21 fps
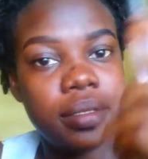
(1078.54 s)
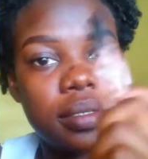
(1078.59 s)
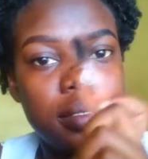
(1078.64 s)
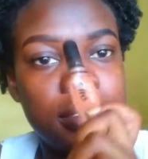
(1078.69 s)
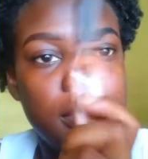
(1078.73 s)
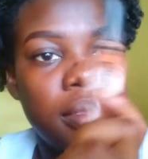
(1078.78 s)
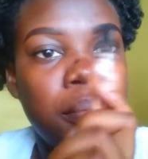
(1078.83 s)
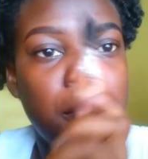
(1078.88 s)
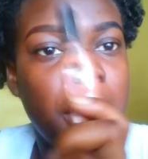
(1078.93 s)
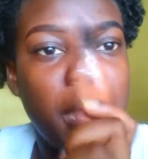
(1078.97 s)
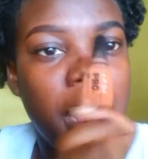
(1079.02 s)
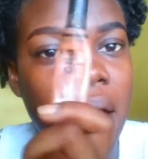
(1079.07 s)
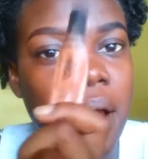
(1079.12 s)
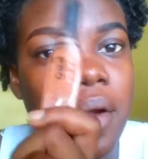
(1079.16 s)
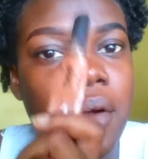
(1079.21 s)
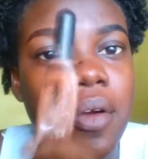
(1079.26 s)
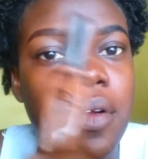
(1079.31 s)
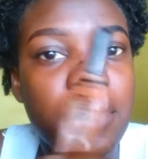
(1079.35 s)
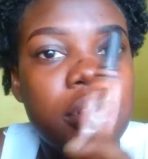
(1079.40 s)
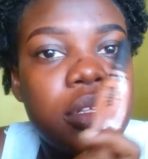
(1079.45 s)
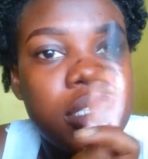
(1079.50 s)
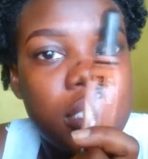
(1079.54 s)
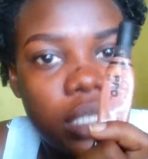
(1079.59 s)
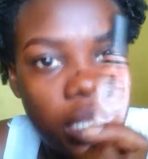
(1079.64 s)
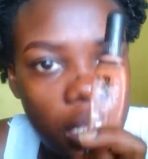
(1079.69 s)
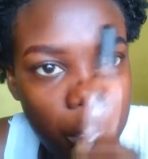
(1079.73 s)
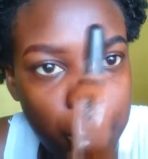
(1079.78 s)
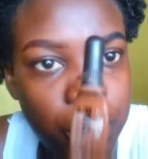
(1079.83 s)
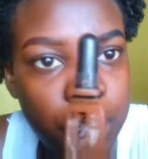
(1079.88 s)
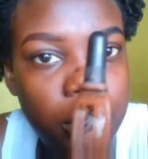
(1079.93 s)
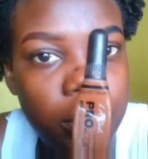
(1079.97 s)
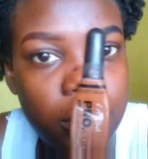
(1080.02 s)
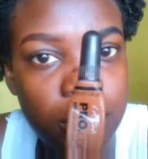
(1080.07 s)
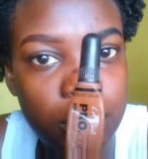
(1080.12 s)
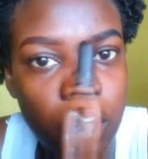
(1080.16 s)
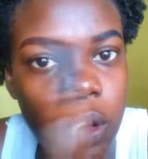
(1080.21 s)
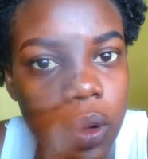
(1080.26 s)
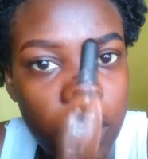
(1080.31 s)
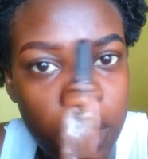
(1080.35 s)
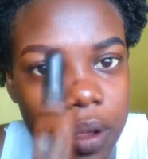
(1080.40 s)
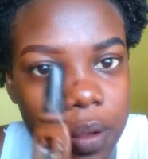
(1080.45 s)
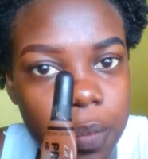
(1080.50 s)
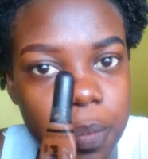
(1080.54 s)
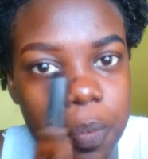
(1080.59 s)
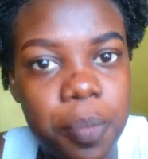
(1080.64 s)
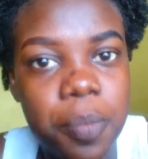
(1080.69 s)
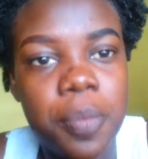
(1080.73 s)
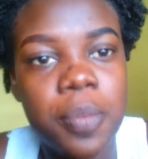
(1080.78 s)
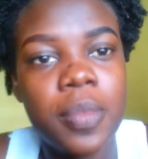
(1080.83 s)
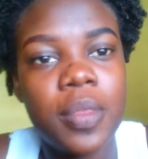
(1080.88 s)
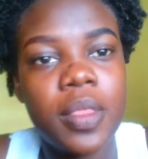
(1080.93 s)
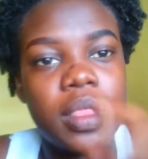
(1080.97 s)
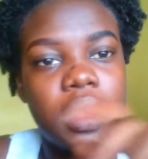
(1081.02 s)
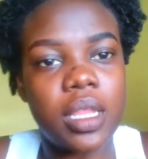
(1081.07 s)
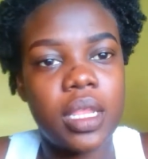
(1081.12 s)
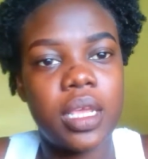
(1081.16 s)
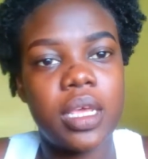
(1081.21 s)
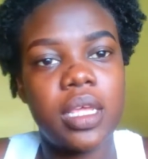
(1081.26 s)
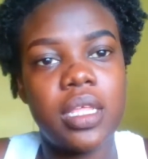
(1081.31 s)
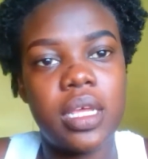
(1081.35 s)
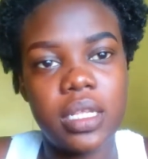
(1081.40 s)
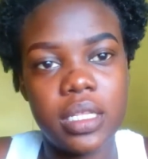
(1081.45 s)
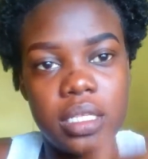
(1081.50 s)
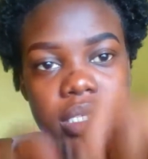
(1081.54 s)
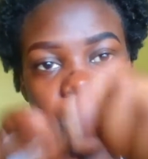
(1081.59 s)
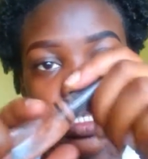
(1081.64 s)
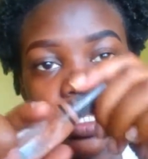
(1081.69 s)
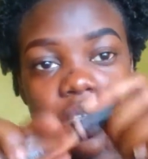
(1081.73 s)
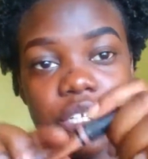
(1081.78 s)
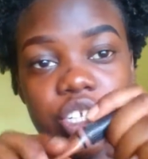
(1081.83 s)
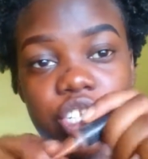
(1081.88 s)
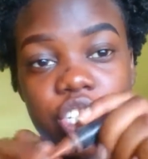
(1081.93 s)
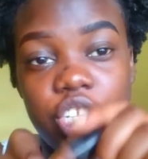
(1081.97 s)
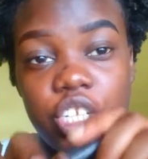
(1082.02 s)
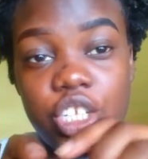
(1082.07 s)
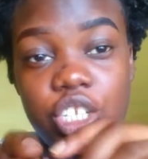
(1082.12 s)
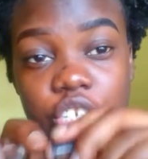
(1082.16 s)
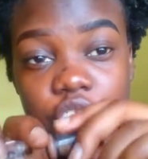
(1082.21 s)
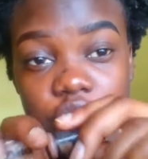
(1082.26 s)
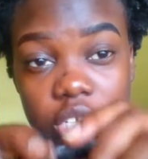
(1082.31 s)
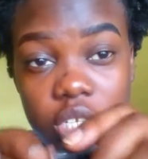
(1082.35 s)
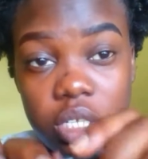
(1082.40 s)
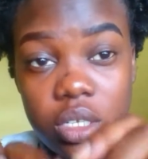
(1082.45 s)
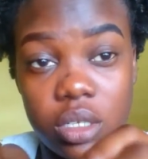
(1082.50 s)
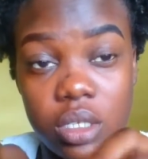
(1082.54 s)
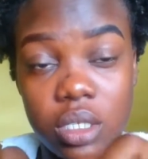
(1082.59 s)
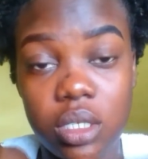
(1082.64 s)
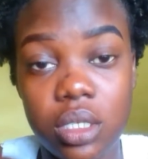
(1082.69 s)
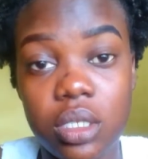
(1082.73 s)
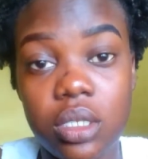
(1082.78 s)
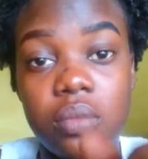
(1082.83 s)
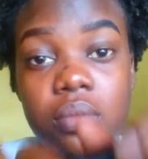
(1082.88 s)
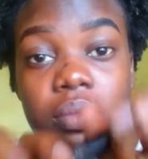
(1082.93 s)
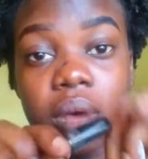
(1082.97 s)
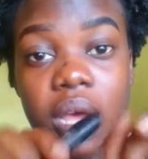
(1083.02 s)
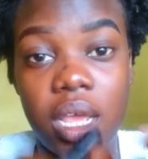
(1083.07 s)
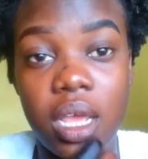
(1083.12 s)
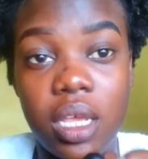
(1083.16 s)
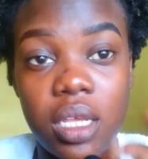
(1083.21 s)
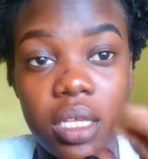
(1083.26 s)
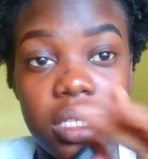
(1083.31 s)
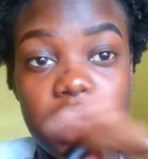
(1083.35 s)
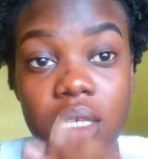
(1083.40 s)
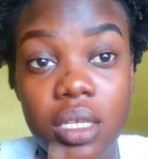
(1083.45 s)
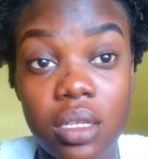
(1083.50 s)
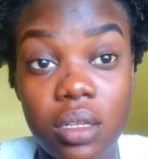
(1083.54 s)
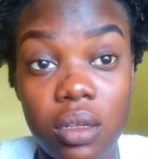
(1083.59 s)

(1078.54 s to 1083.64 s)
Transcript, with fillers: is a black girl staple okay and this is the shade chestnut it's in my skin